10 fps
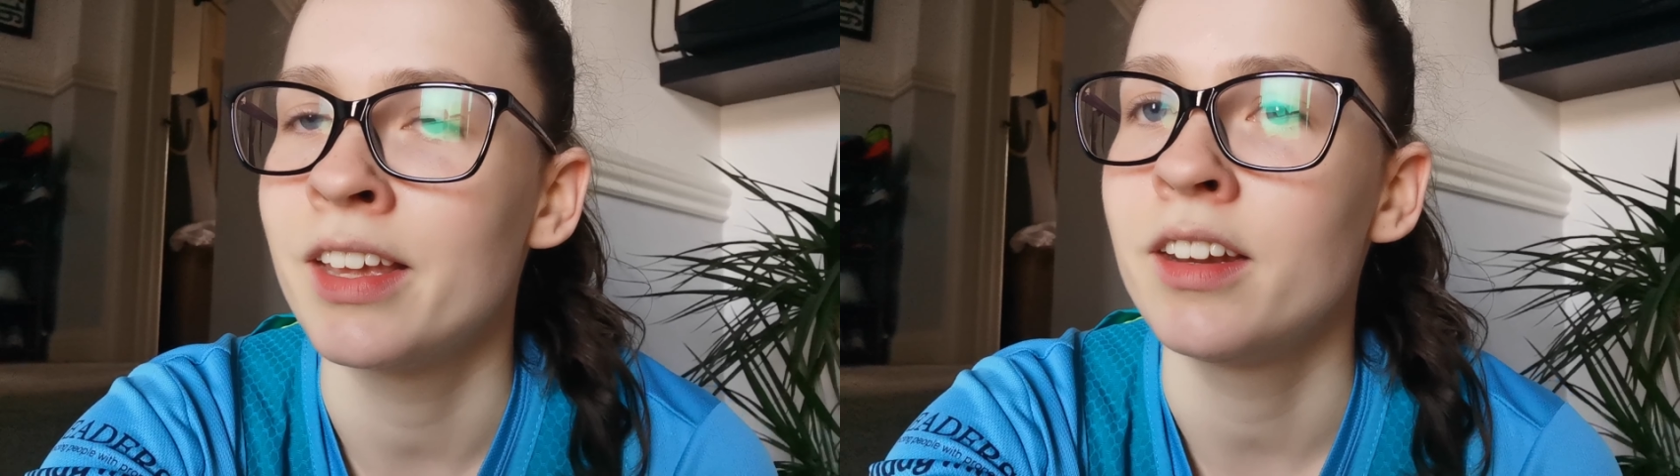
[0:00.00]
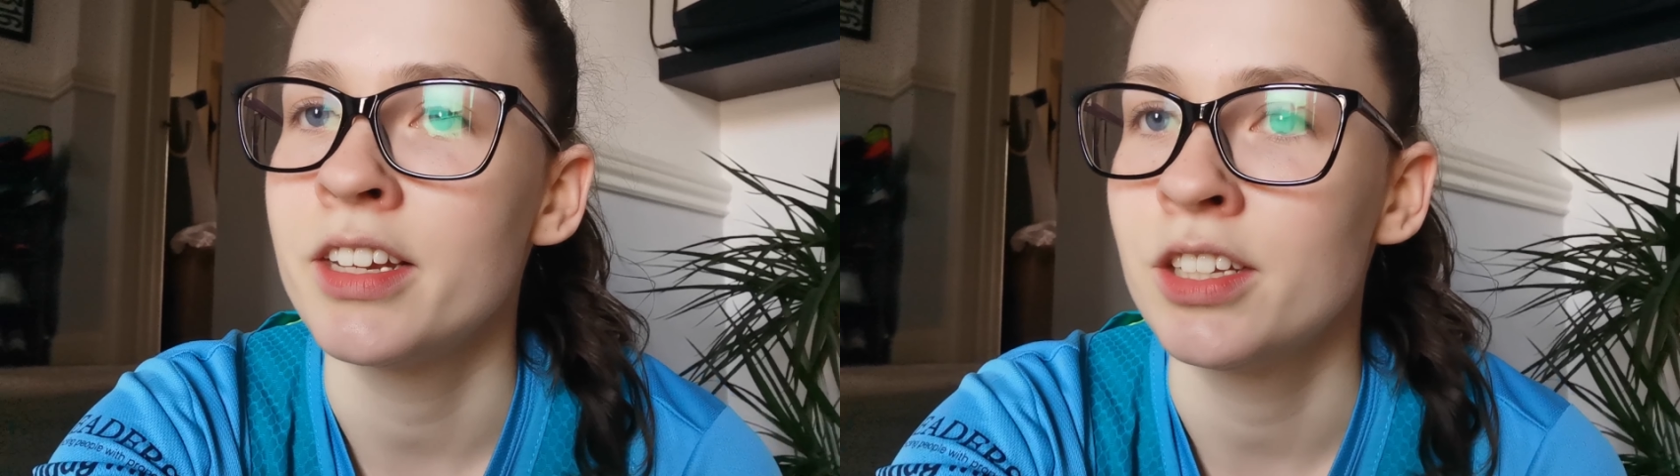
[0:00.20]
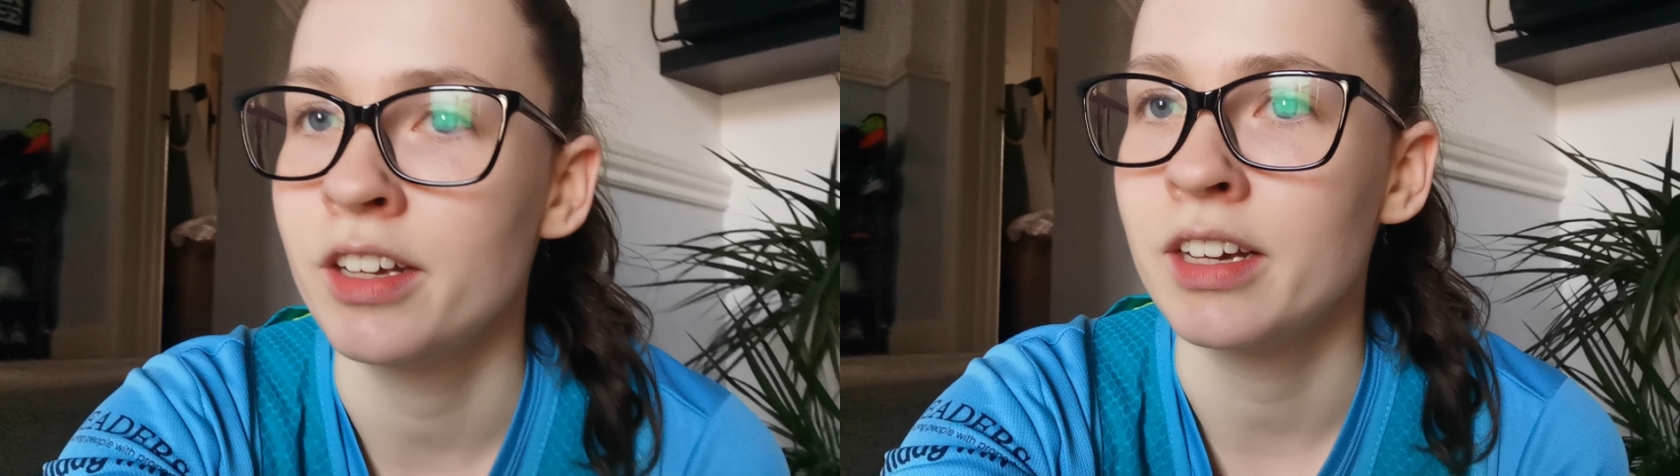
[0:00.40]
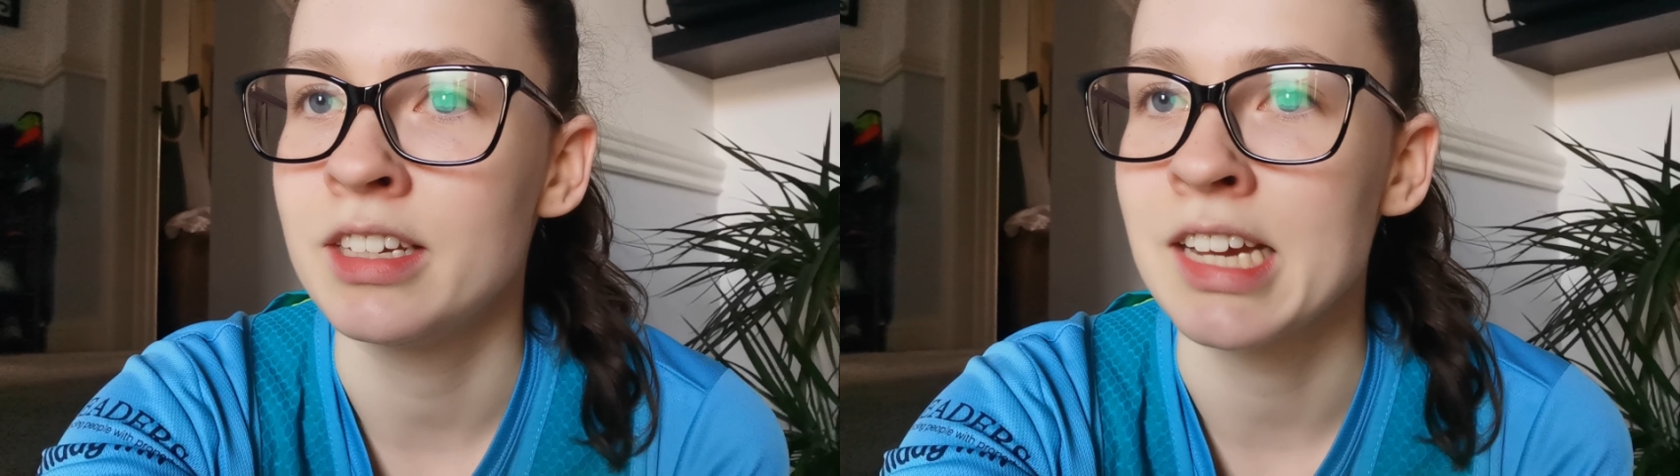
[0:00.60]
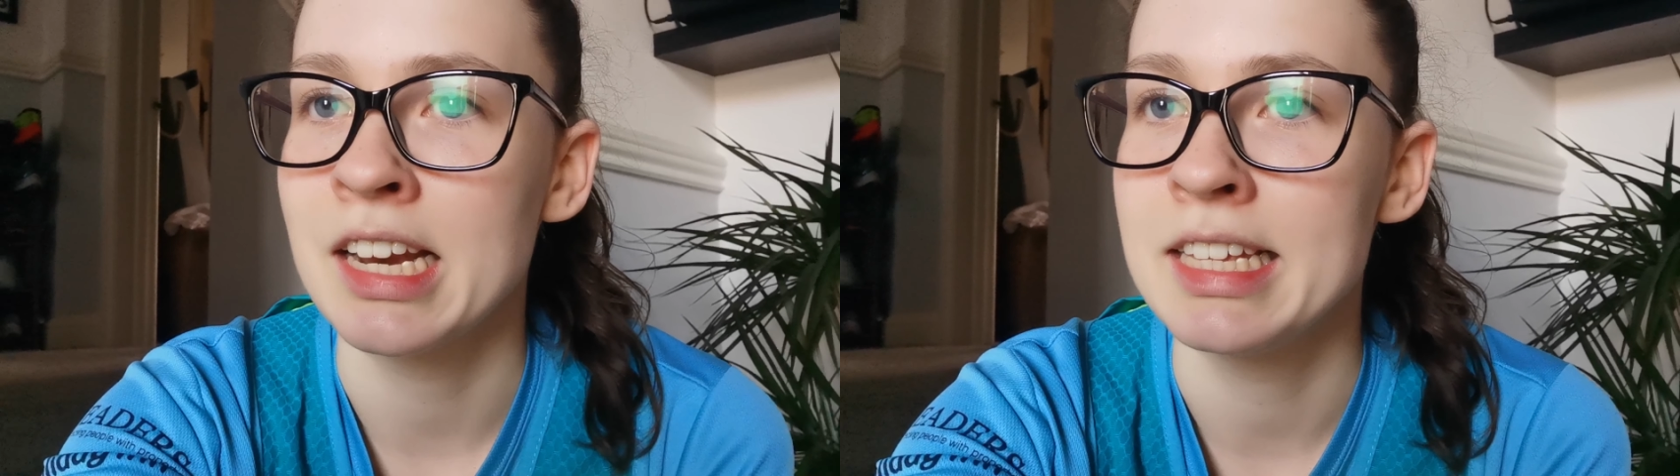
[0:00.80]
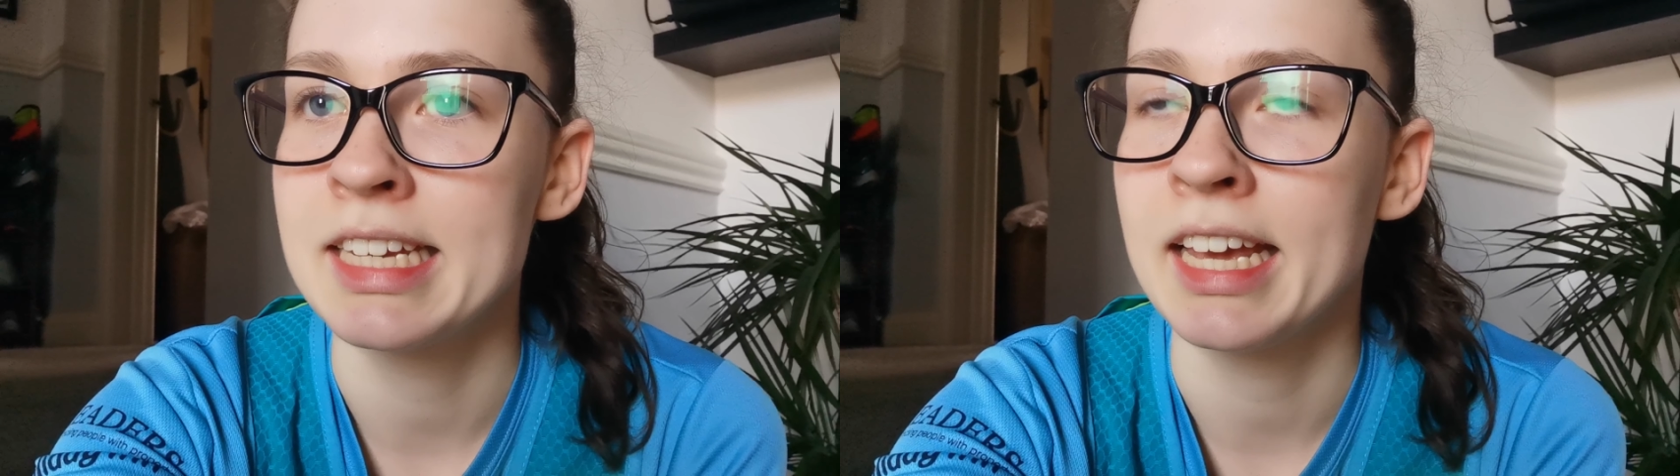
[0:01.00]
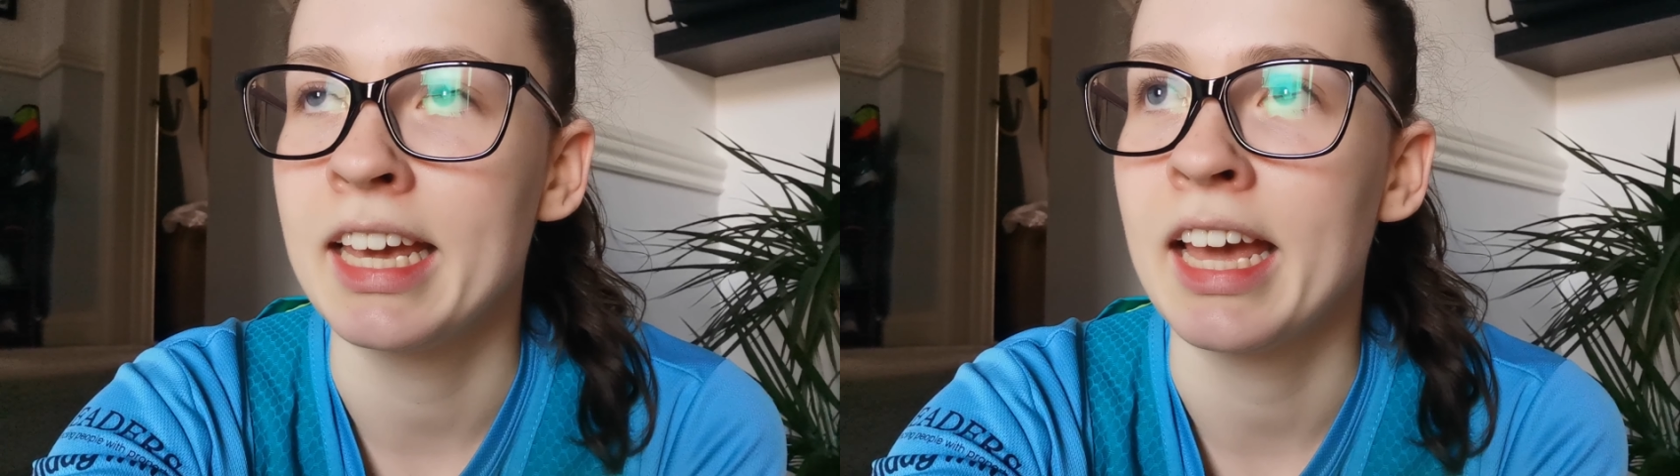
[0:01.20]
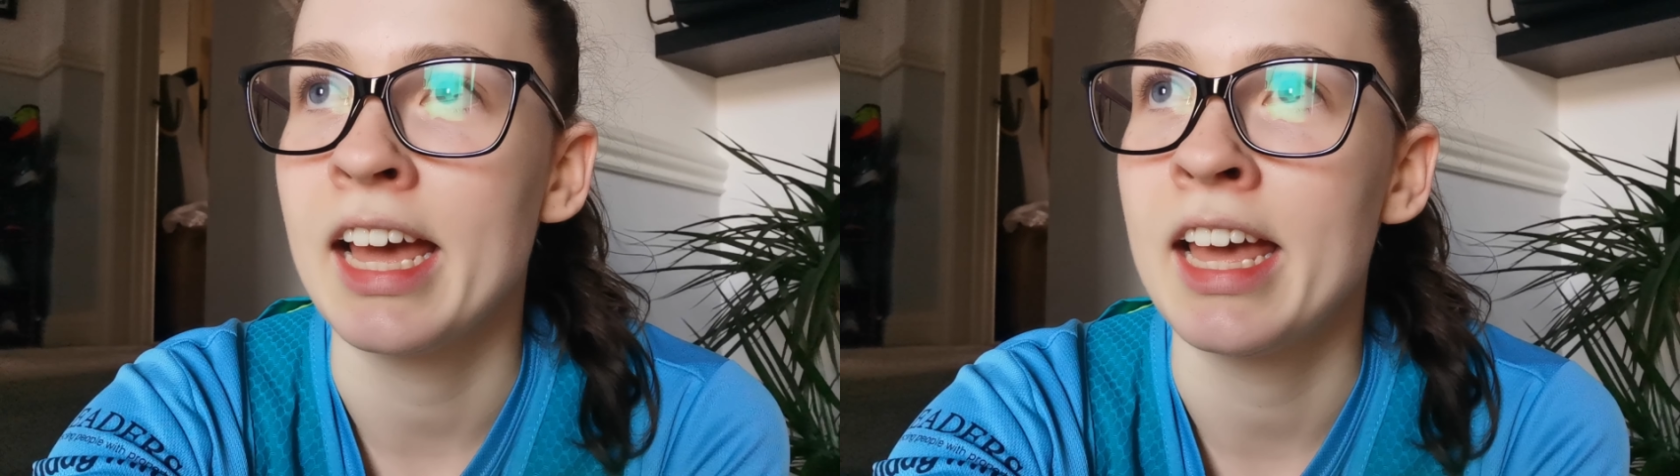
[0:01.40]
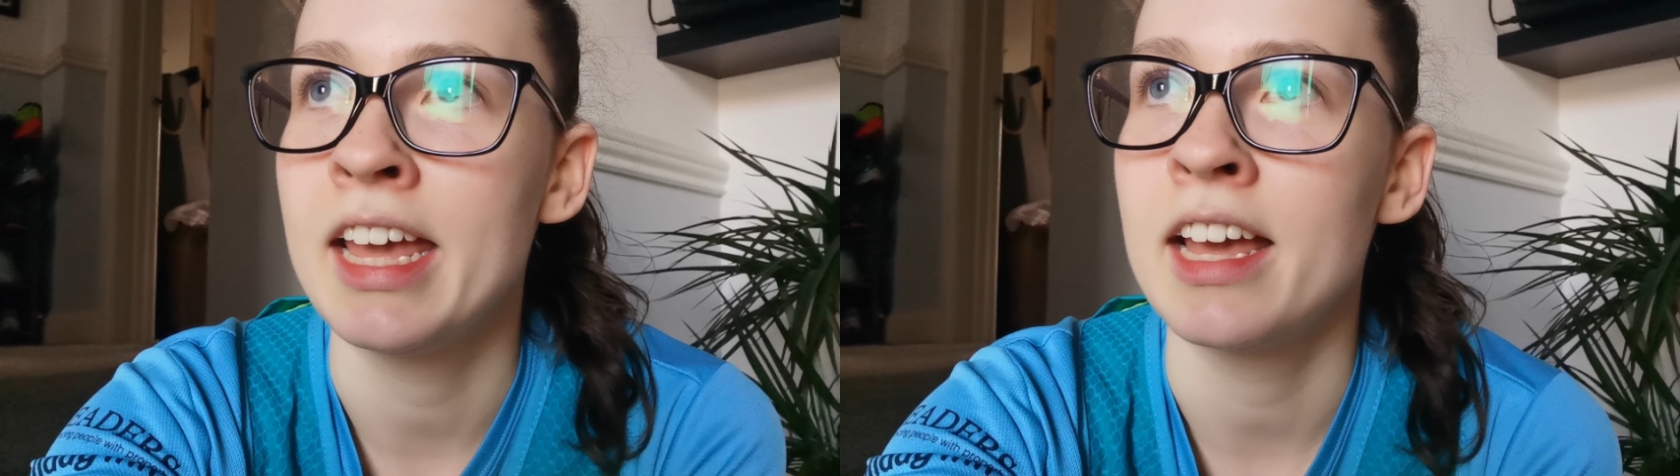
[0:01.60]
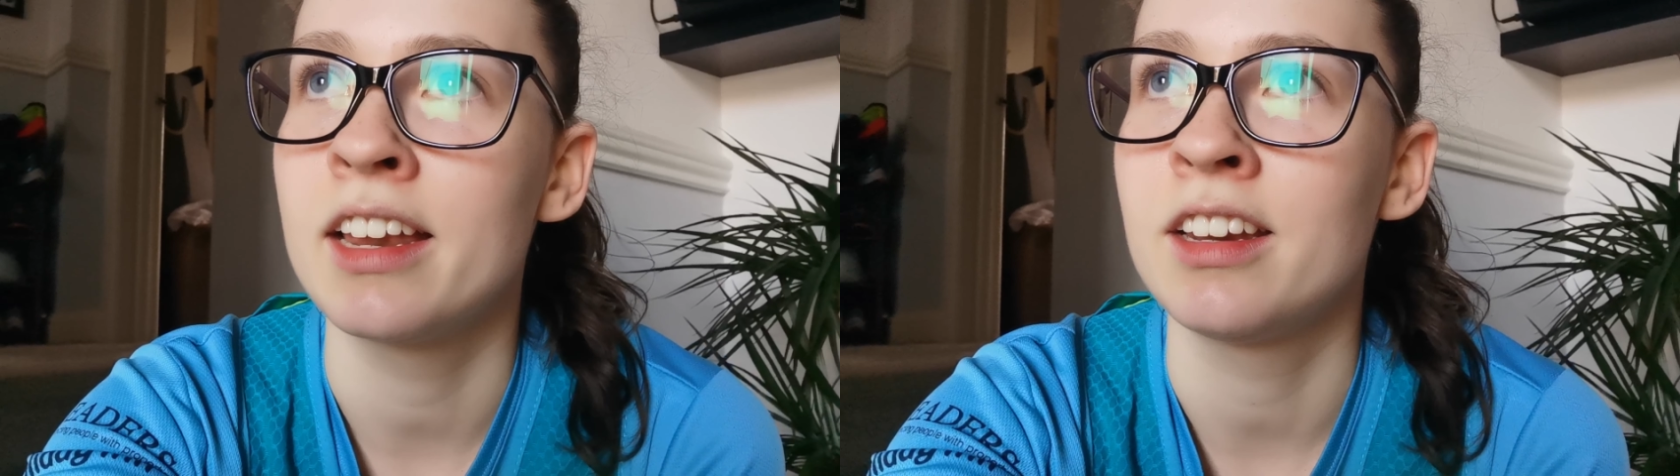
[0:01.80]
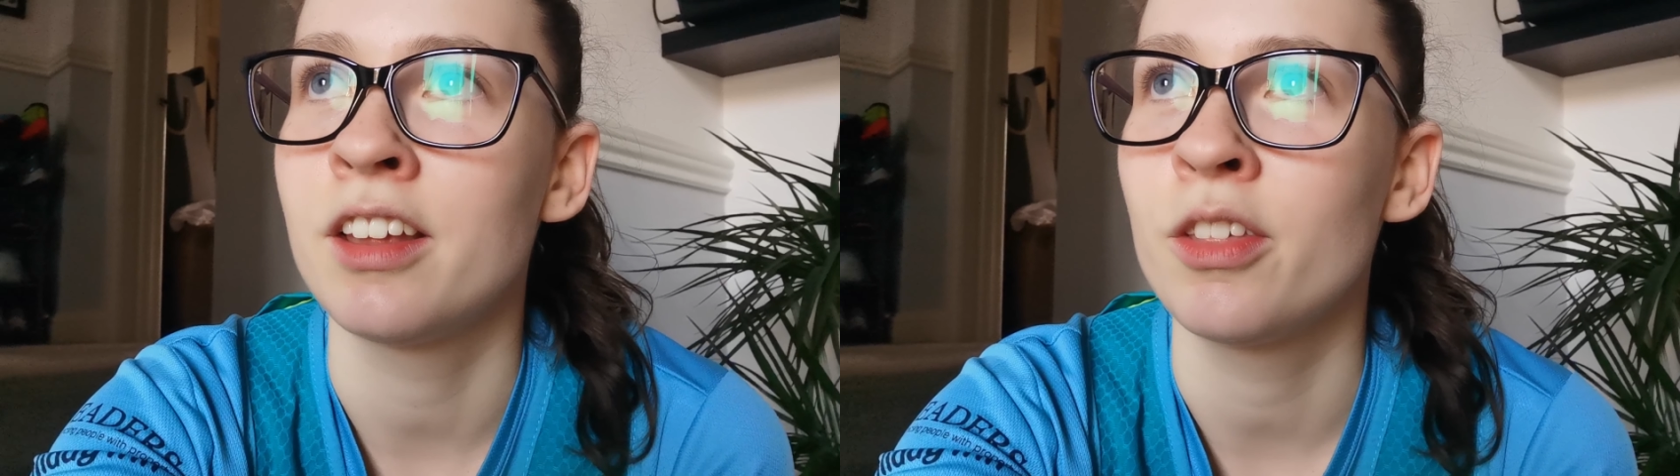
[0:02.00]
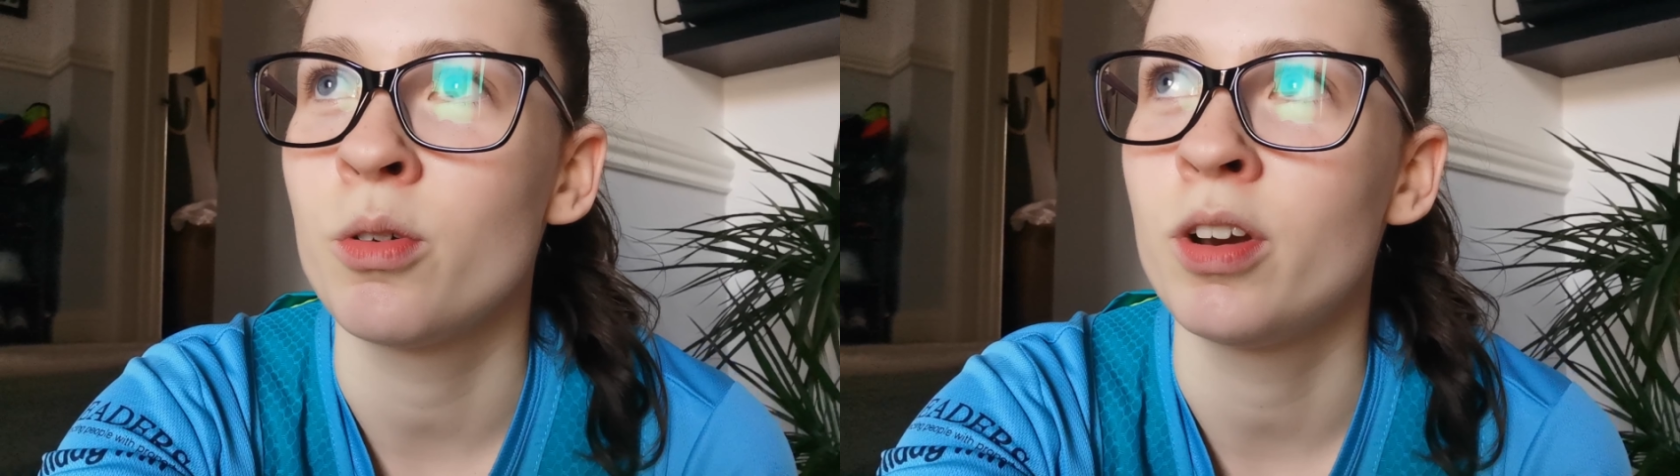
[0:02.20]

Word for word: And then I took a gel at 10k and another